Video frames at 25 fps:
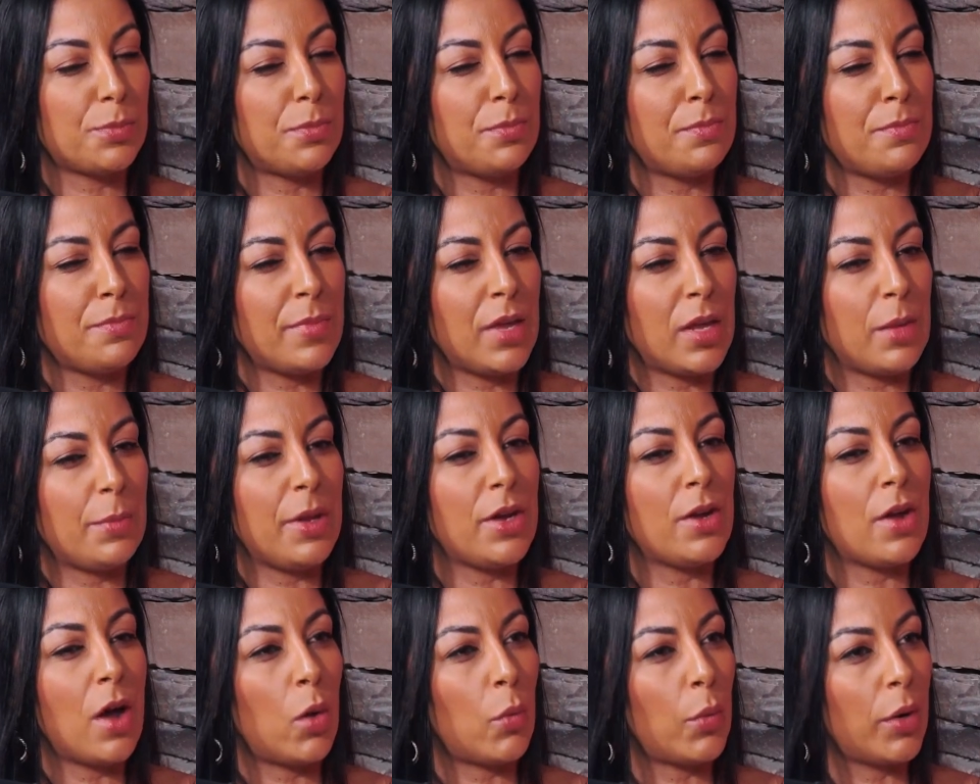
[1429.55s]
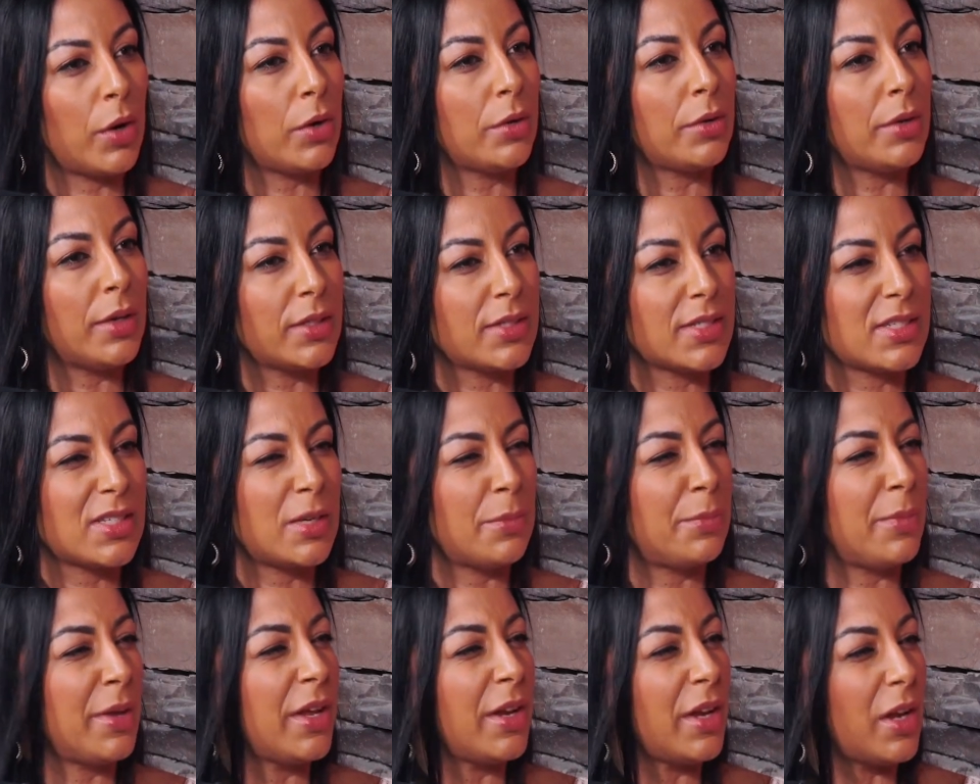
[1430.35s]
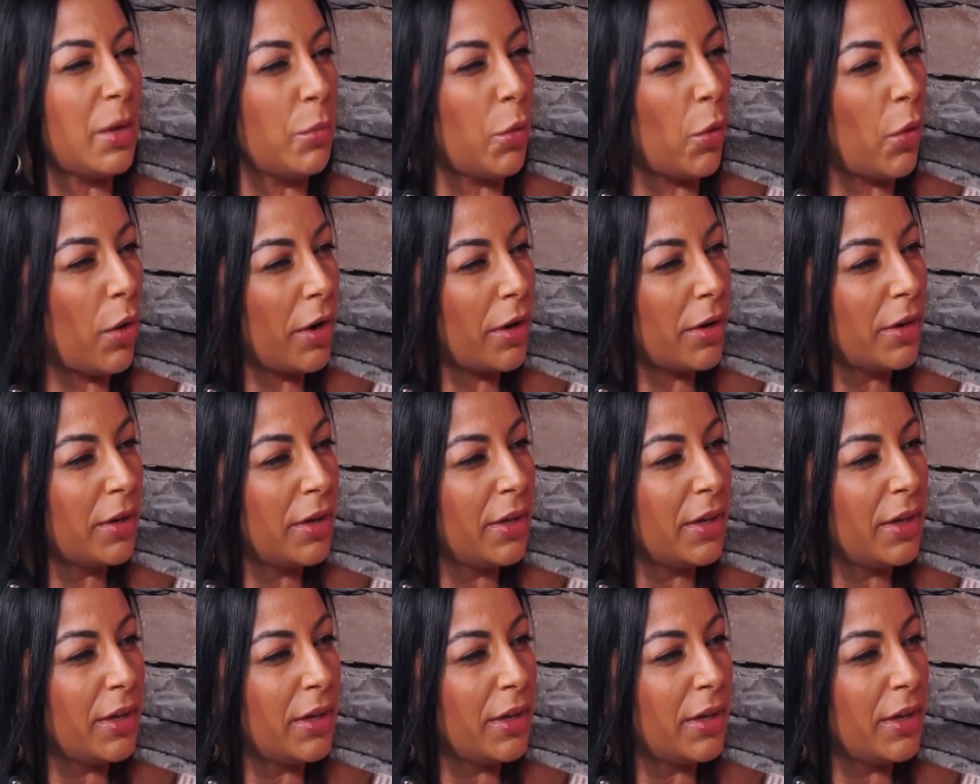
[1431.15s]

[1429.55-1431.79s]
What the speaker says: maybe not where it needs to be anymore.